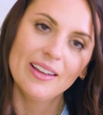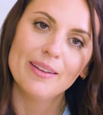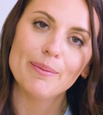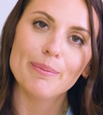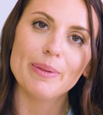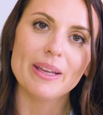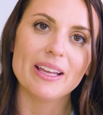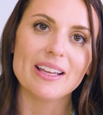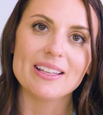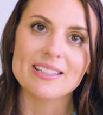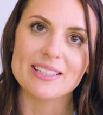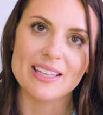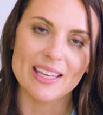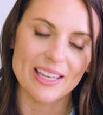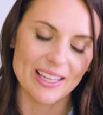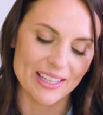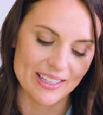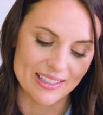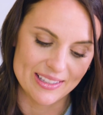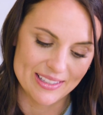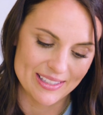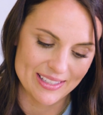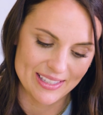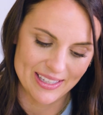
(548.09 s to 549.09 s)
because
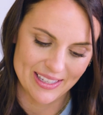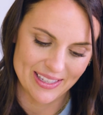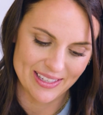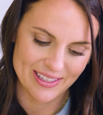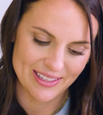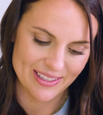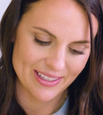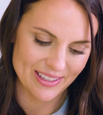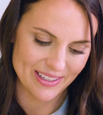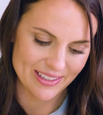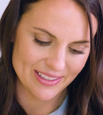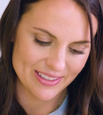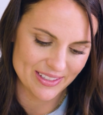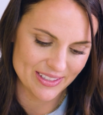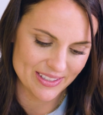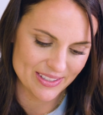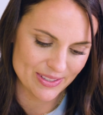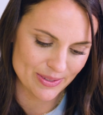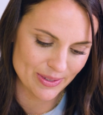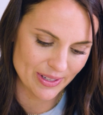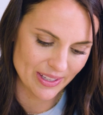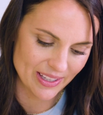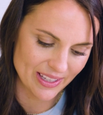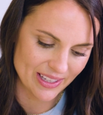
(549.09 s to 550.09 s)
kids, they
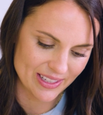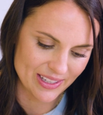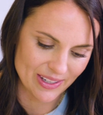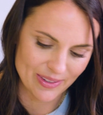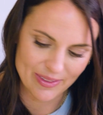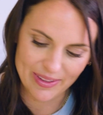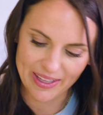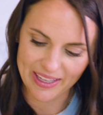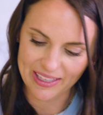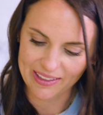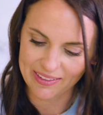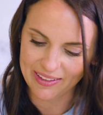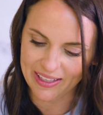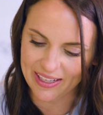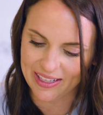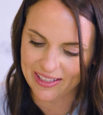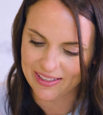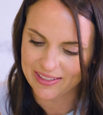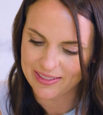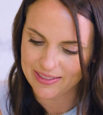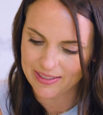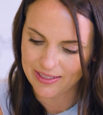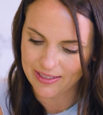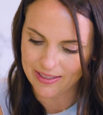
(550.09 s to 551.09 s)
just really don't like
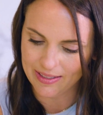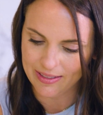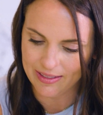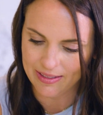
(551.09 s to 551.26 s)
lettuce.